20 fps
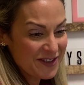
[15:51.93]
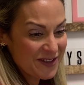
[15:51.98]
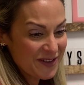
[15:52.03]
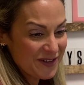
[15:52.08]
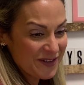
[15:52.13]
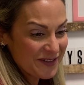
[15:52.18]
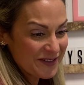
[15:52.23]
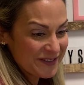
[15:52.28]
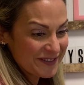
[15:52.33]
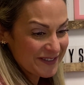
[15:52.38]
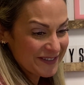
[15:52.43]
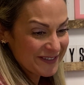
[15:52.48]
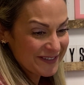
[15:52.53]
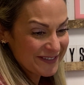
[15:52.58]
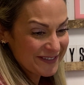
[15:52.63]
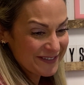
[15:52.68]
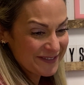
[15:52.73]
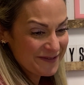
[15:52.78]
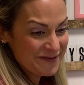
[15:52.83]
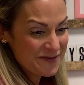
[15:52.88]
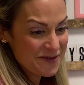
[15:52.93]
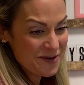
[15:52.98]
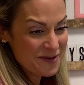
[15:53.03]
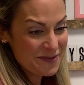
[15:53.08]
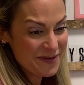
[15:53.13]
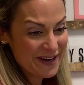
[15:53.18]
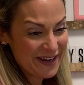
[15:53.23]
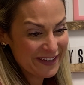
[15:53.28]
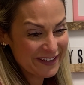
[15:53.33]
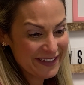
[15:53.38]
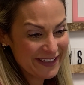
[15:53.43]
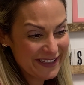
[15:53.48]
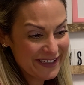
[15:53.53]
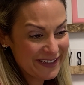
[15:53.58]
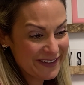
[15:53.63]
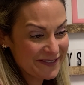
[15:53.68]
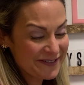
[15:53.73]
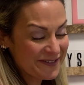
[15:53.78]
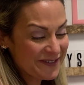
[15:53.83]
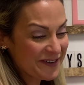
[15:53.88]
you for
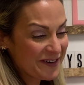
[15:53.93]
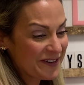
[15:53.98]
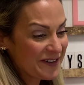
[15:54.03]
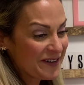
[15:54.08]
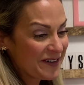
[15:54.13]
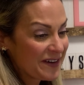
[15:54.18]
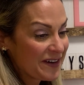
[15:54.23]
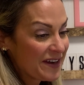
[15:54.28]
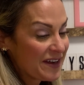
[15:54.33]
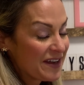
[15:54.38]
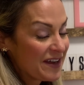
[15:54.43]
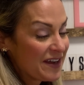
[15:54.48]
Bradley and for